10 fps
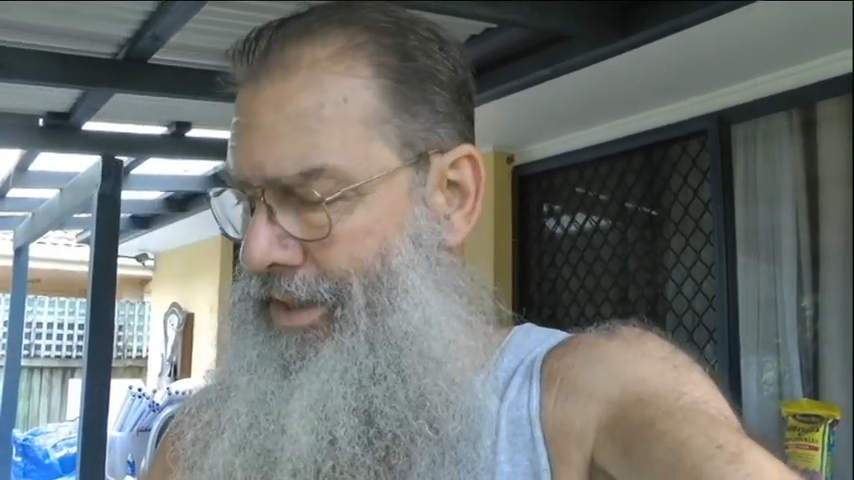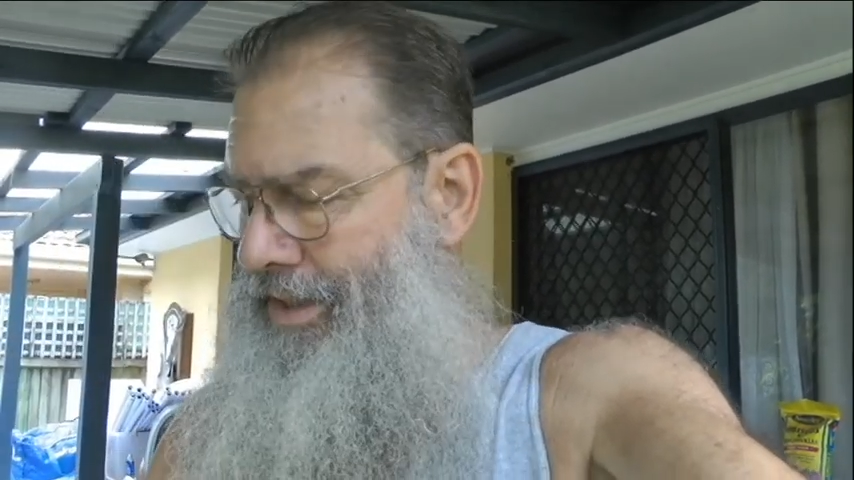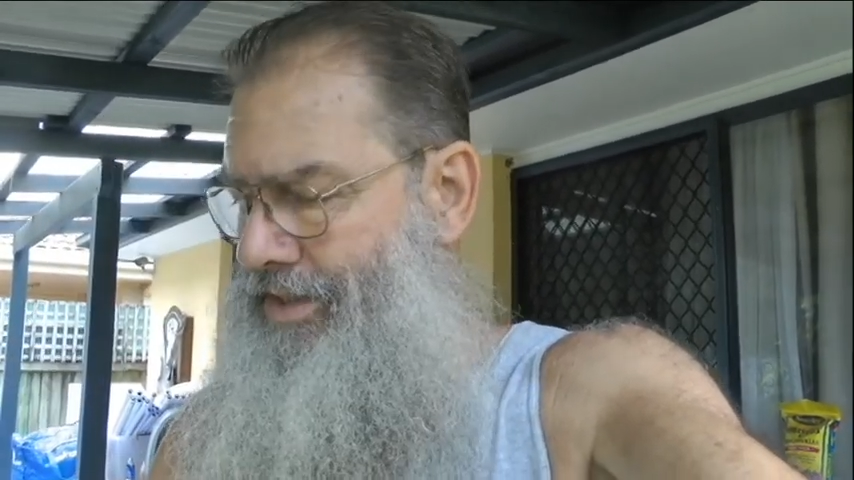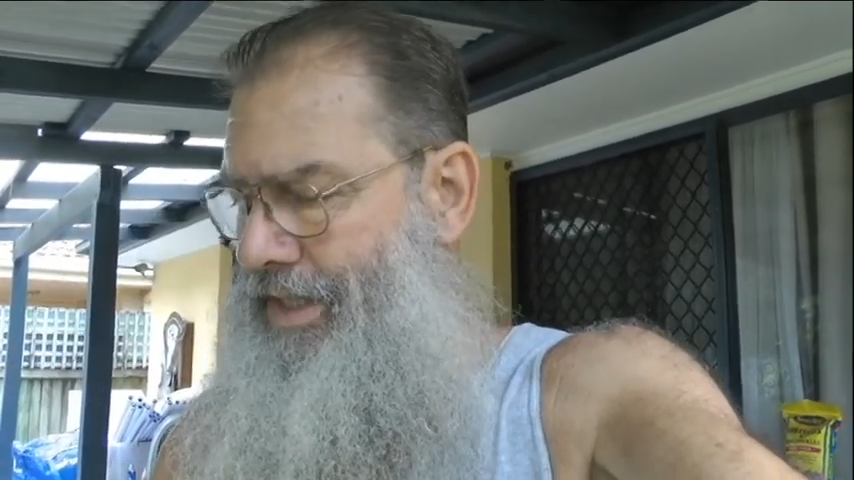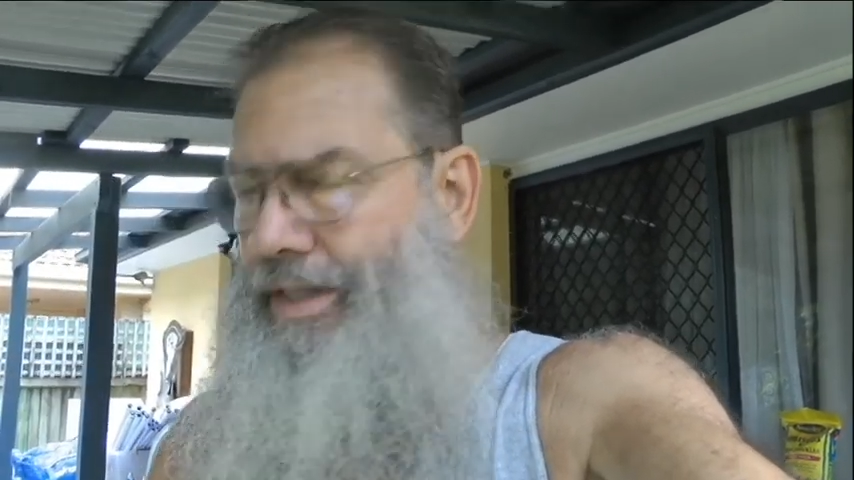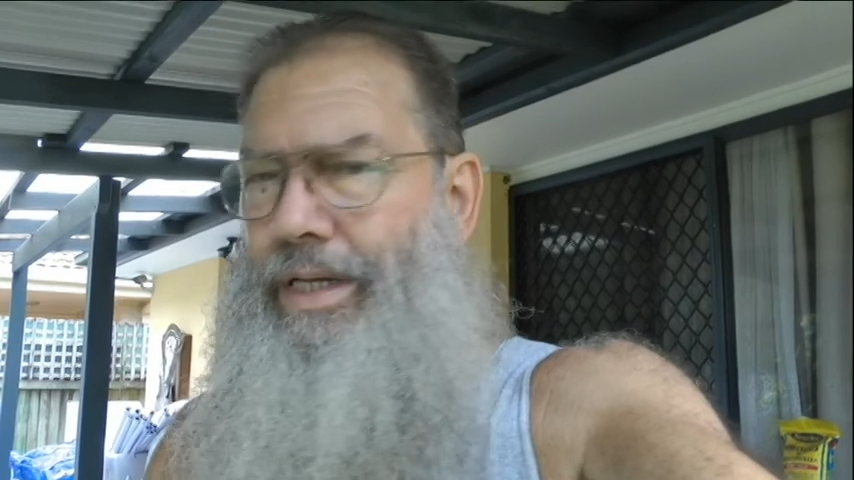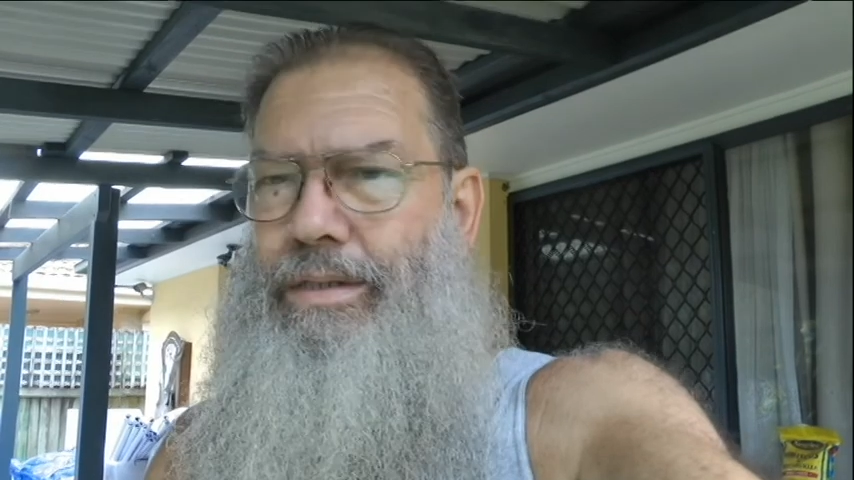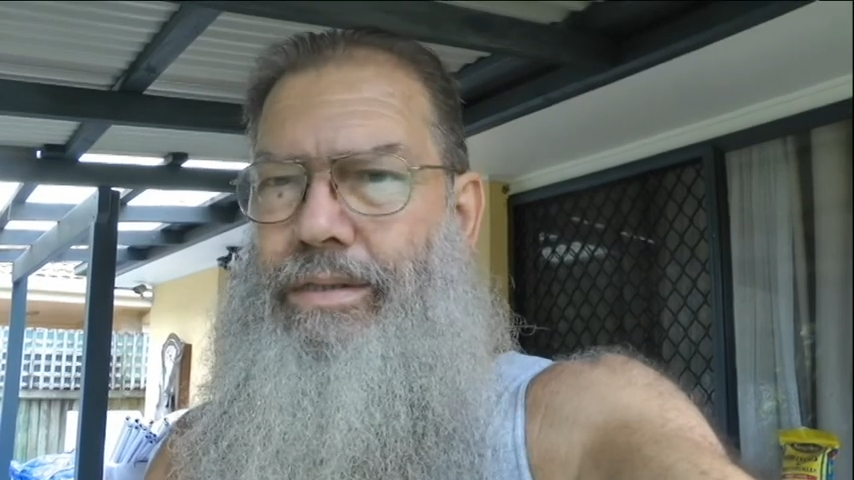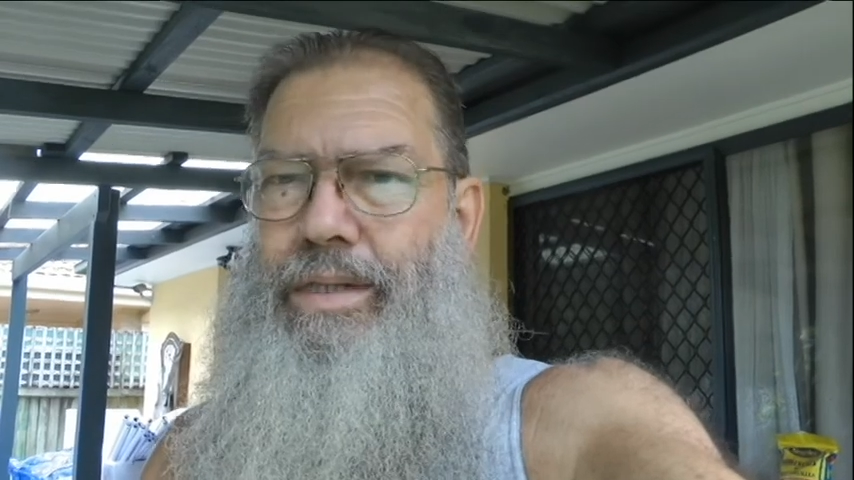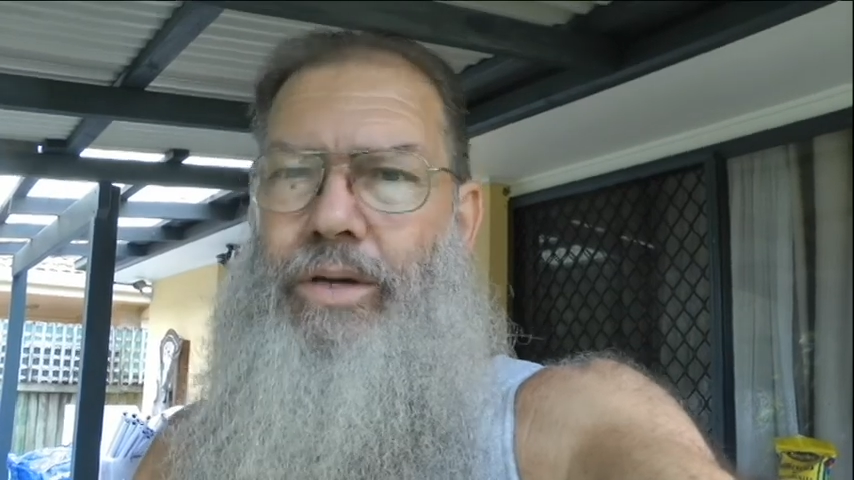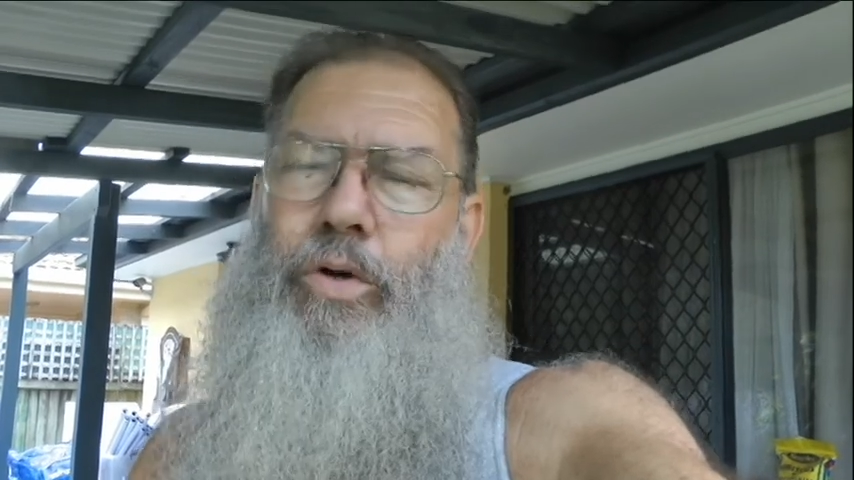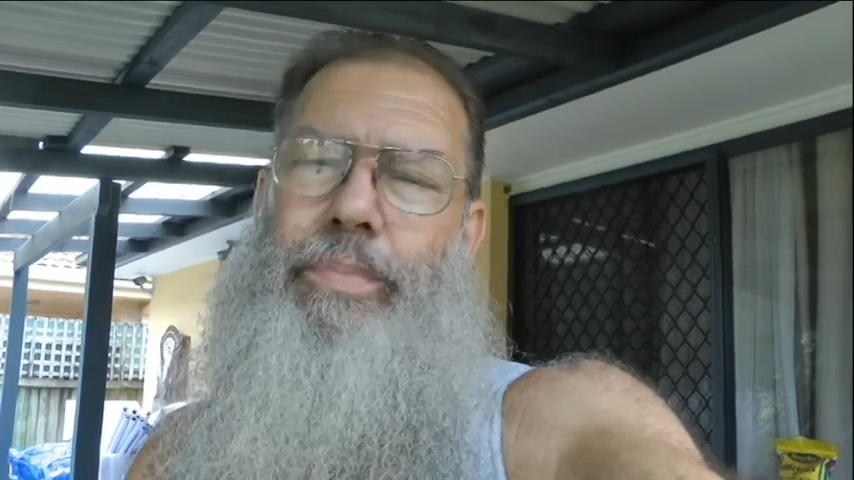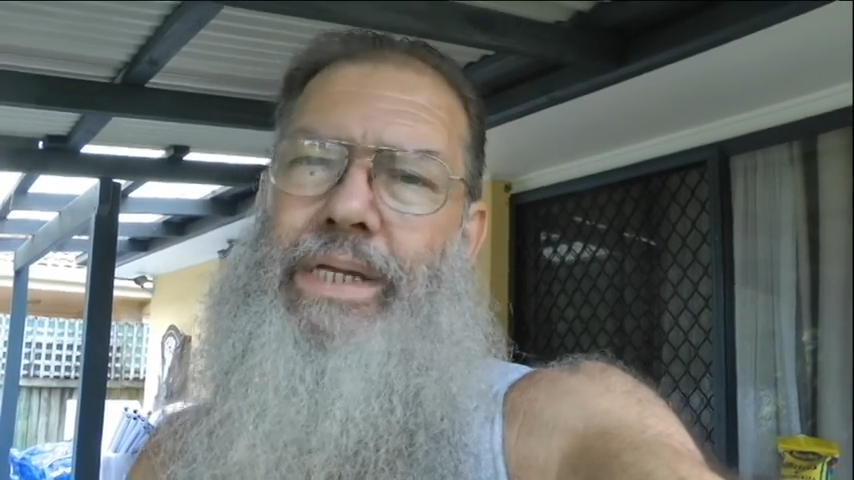So that could be